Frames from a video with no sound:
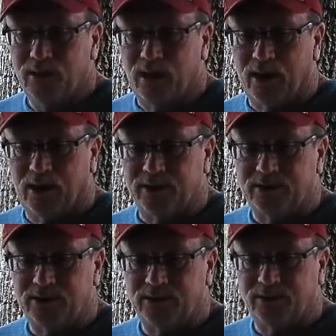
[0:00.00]
I
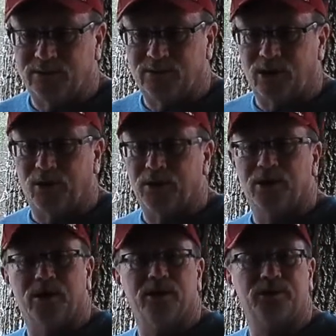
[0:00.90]

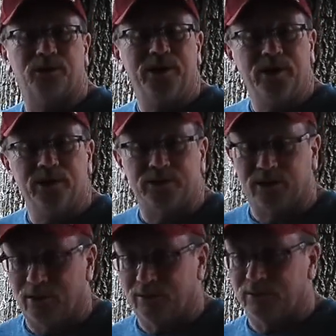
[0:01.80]
started 3 years
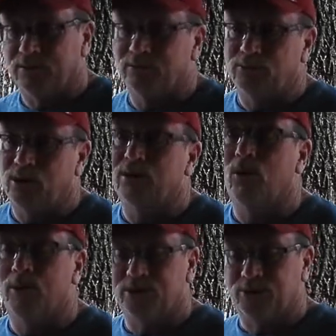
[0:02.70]
ago, well,
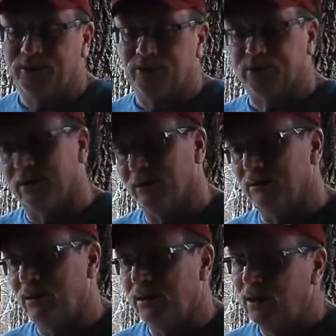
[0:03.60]
almost 3 years ago,
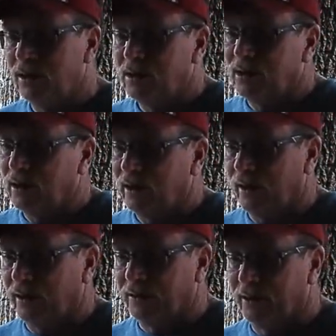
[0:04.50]

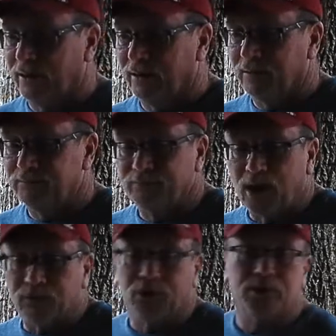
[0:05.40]
and
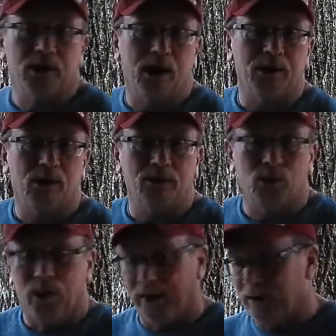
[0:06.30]
I've learned a lot along the
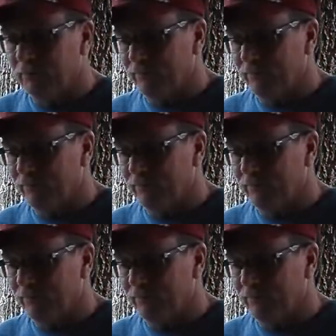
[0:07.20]
way.